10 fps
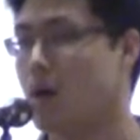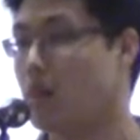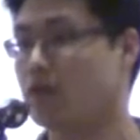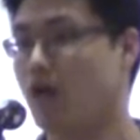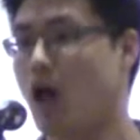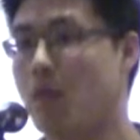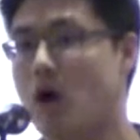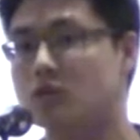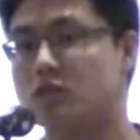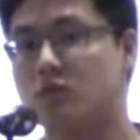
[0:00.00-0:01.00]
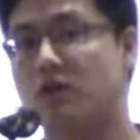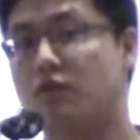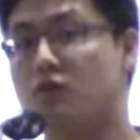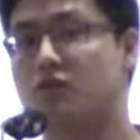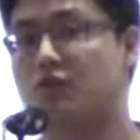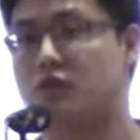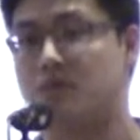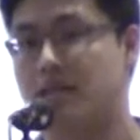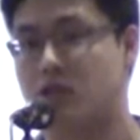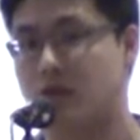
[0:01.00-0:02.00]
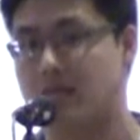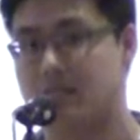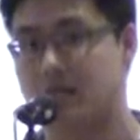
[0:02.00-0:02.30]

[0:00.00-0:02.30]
But if almost is one of Lucifer's many traits,